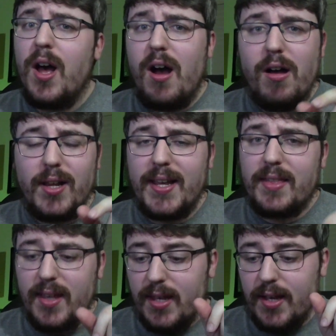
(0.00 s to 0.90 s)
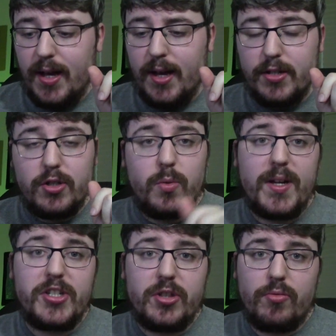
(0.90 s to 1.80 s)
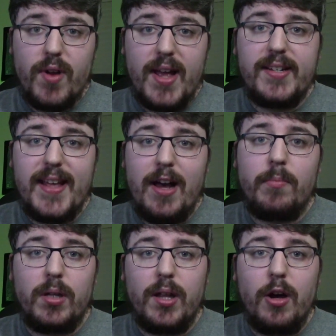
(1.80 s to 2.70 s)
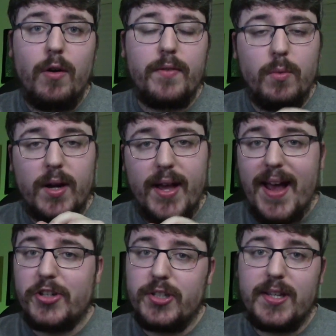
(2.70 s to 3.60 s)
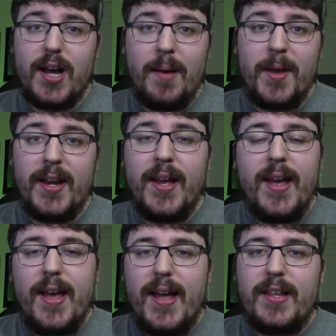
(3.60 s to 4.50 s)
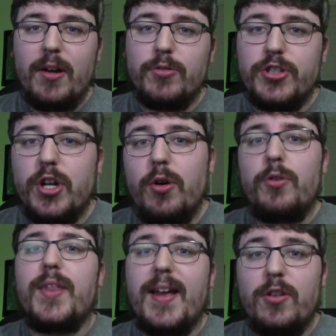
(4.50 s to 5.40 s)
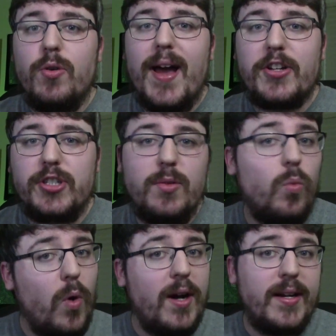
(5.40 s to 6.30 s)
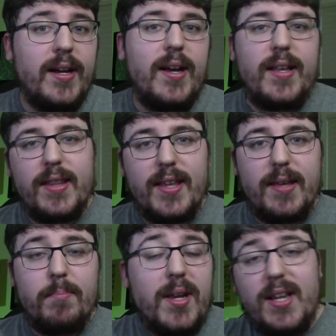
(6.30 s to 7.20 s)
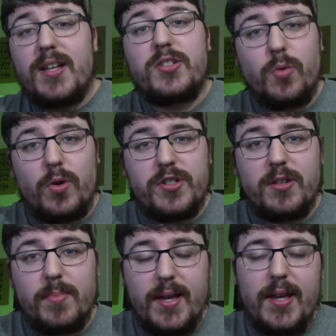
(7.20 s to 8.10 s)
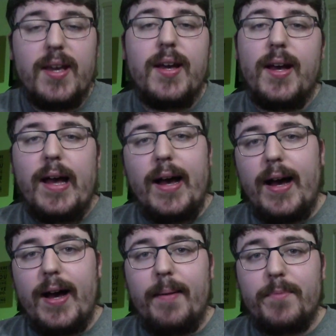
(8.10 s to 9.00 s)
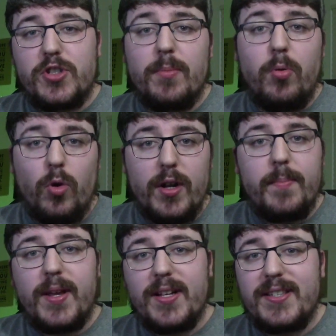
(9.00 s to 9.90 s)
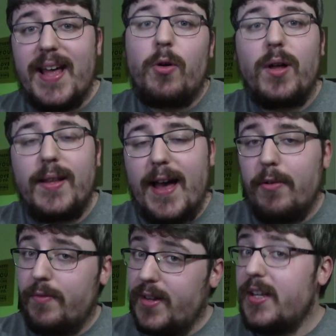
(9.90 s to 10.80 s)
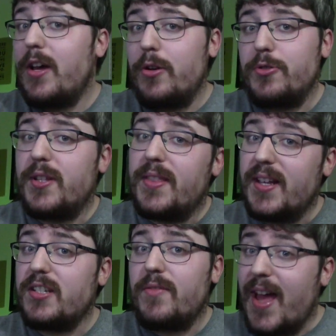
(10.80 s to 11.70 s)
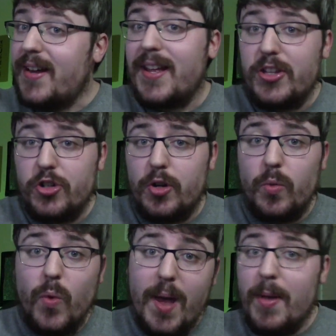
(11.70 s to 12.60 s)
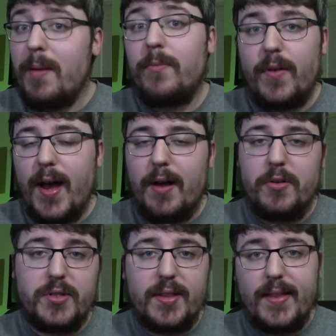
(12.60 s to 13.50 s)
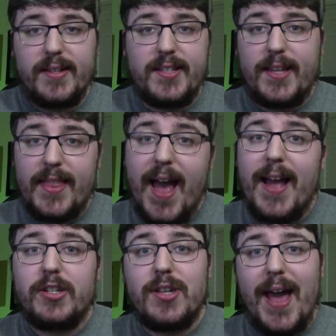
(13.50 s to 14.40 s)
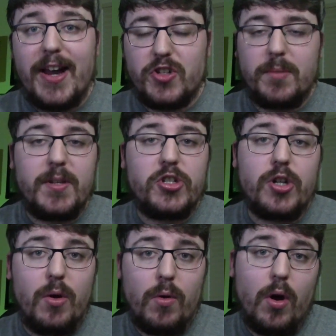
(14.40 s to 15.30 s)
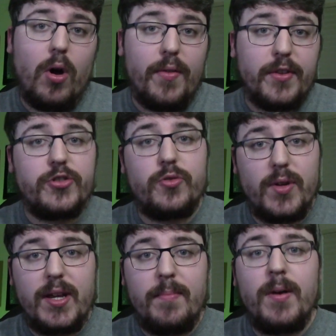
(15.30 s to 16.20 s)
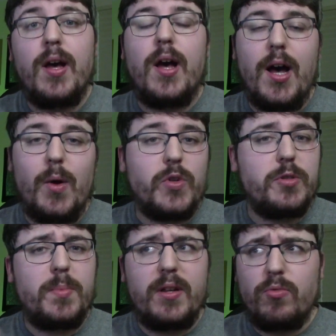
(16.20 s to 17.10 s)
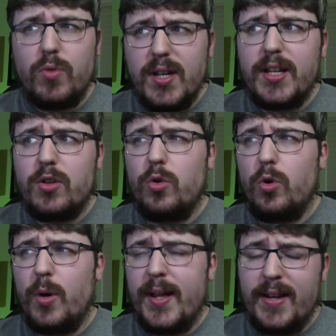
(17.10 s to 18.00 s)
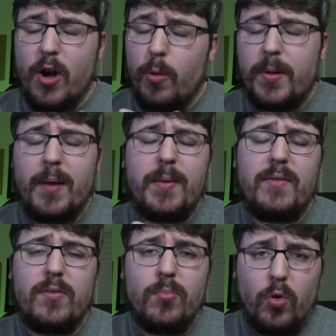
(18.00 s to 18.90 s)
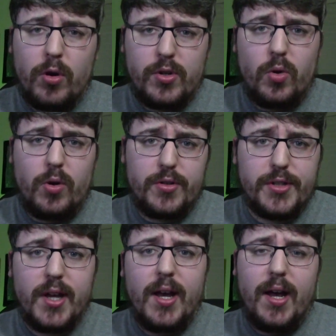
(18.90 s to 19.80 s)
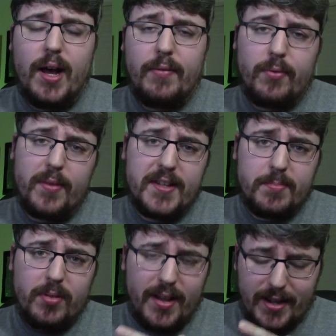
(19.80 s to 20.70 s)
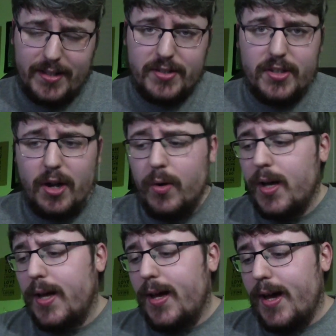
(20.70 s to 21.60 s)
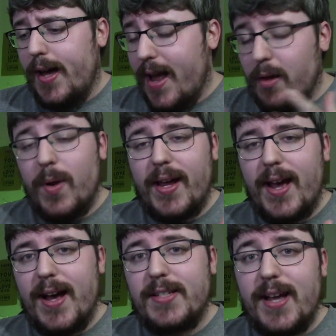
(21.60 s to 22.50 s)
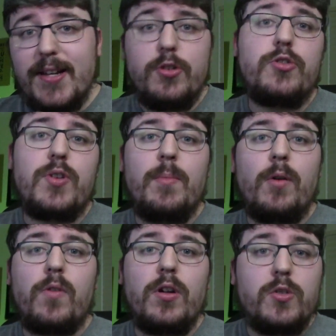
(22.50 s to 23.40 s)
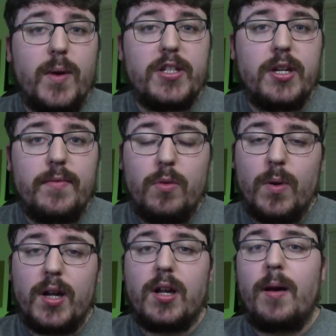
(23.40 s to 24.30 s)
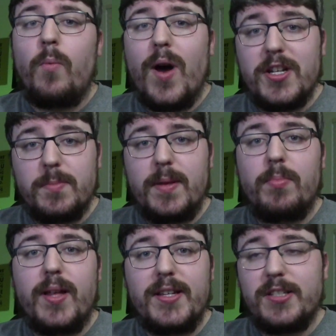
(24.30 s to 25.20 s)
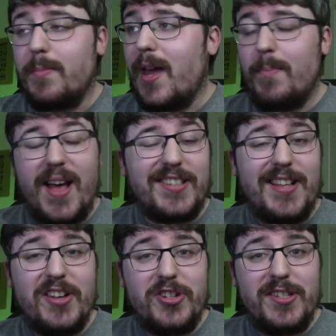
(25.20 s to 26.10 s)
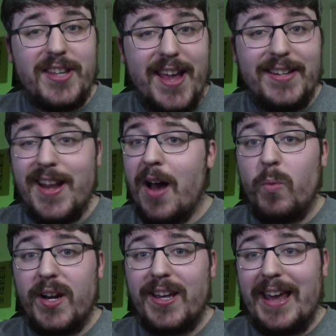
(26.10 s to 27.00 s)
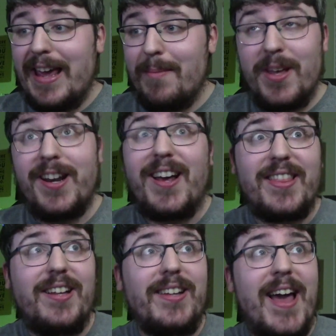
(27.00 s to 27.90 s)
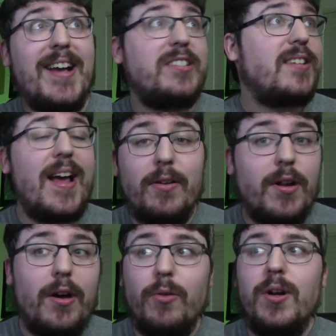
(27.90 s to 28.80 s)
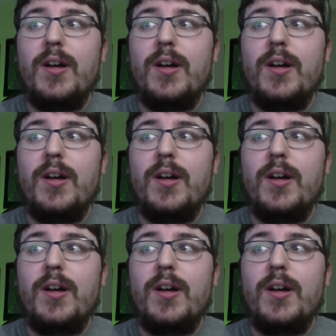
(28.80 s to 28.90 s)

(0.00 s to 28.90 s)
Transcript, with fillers: I'll link the Twitch thread down below if you wanna actually comment and, you know, show that you actually want the media source to be supported, because that'll allow videos and things of that nature and WebM files and things like that to actually be shown on the stream, which would be really cool and open up even more doors for this plugin. So anyway, guys, I do stream over on Twitch if you want to come watch me play some Apex Legends and not win a game in like the last, I don't know,